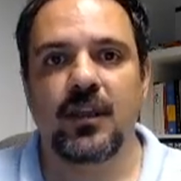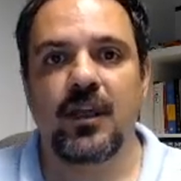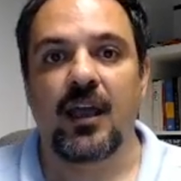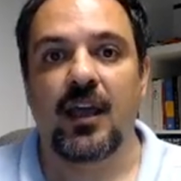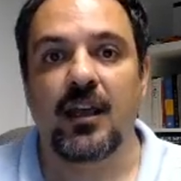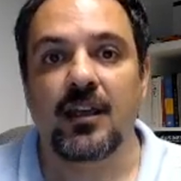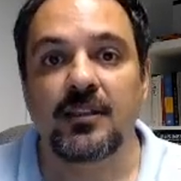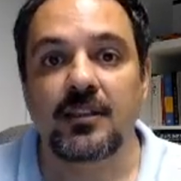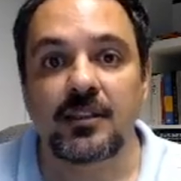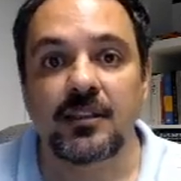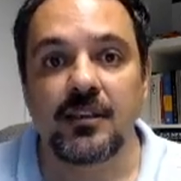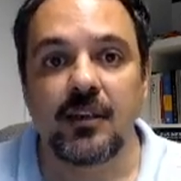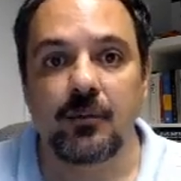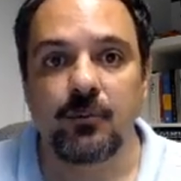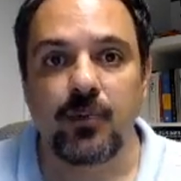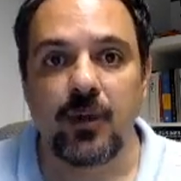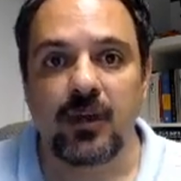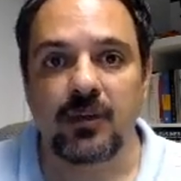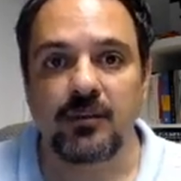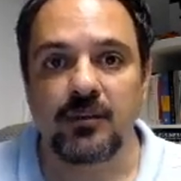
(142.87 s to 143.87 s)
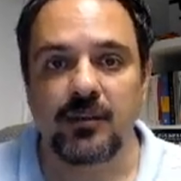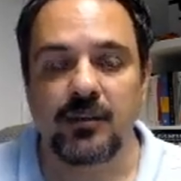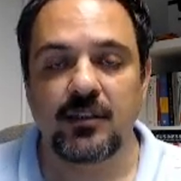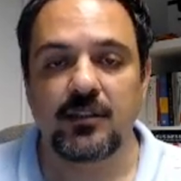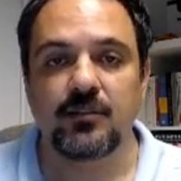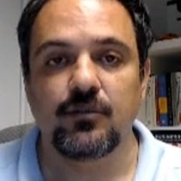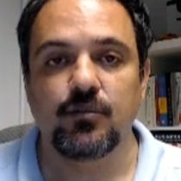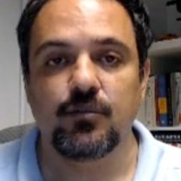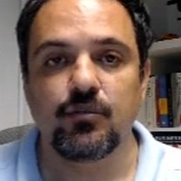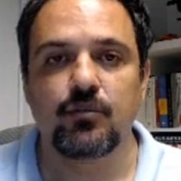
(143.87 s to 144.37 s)
has the capacity
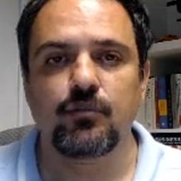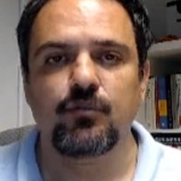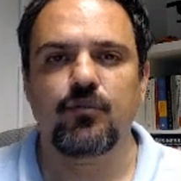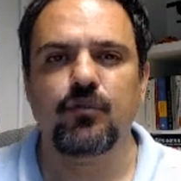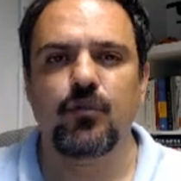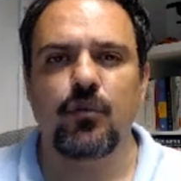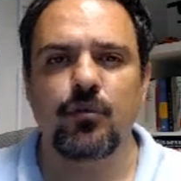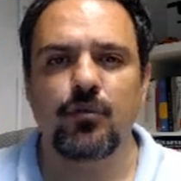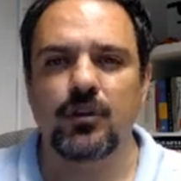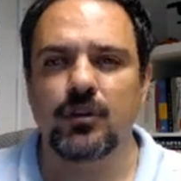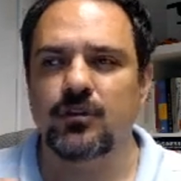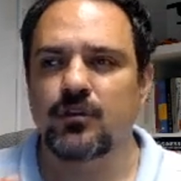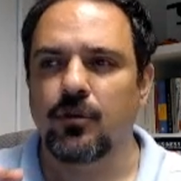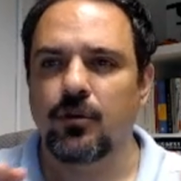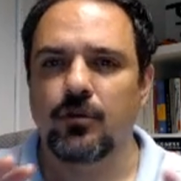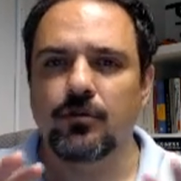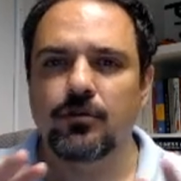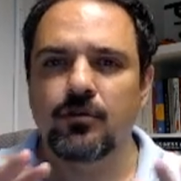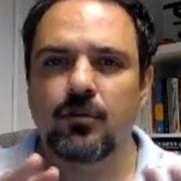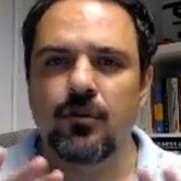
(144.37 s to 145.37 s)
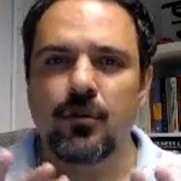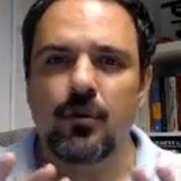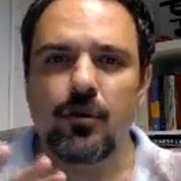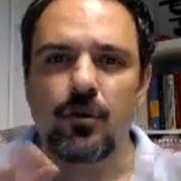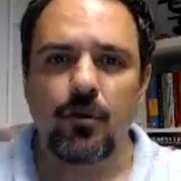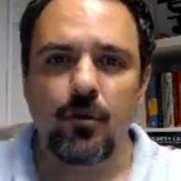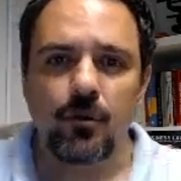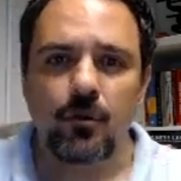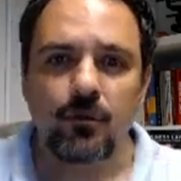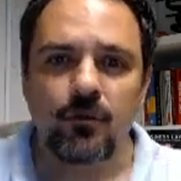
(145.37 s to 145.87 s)
to focus on
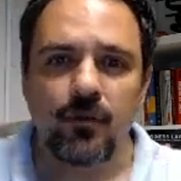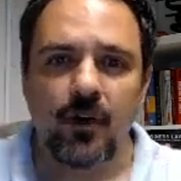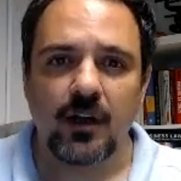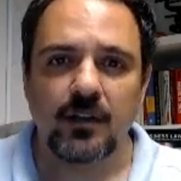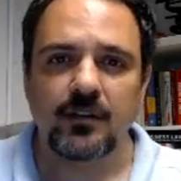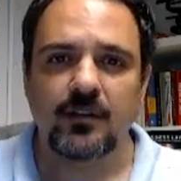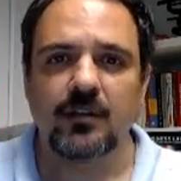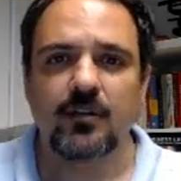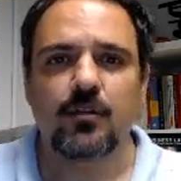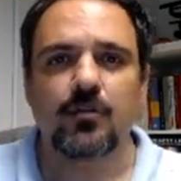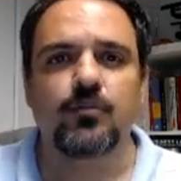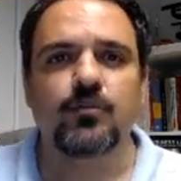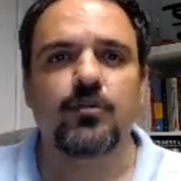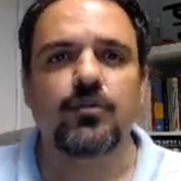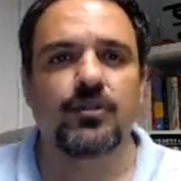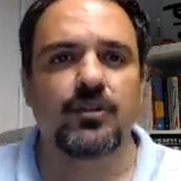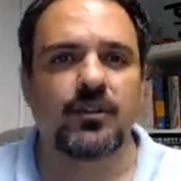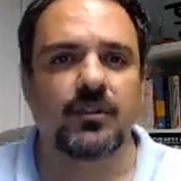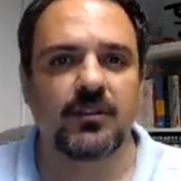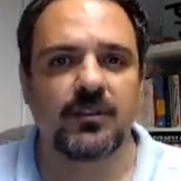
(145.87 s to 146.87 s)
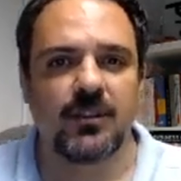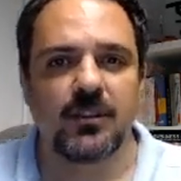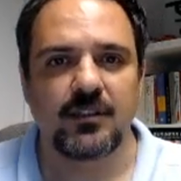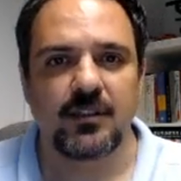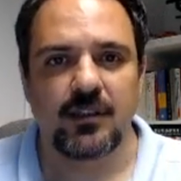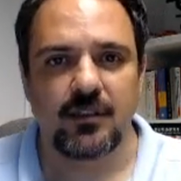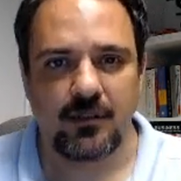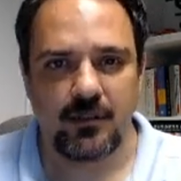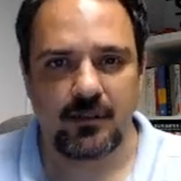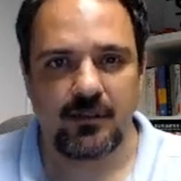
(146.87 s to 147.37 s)
all funding opportunities
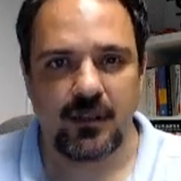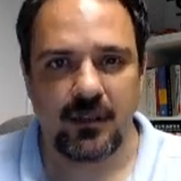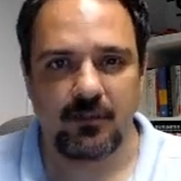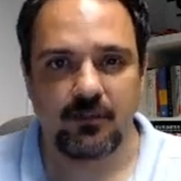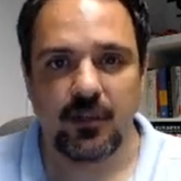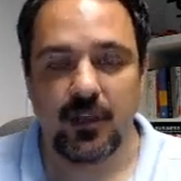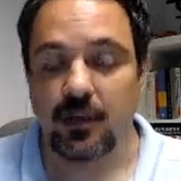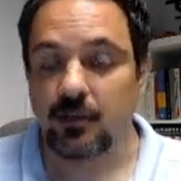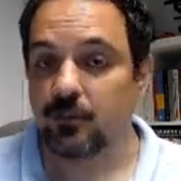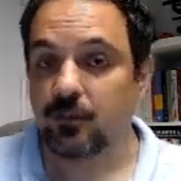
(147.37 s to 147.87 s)
at the same time.